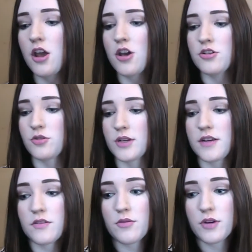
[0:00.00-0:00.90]
So I
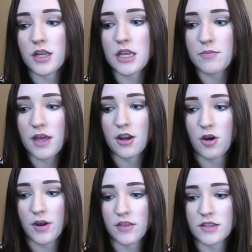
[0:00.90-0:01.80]
definitely want to keep that
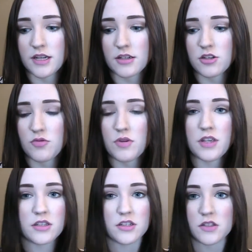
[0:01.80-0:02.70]
going these next 2
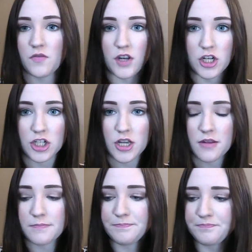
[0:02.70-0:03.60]
weeks and just finish
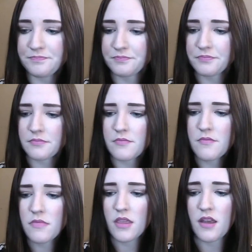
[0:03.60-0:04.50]
it.
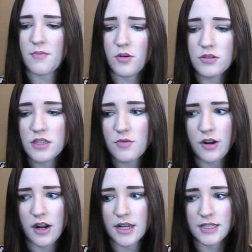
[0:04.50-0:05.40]
I mostly
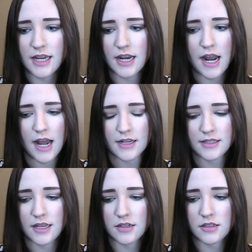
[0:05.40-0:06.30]
wear it as like an
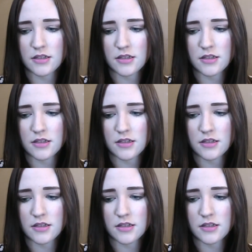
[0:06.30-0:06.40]
accent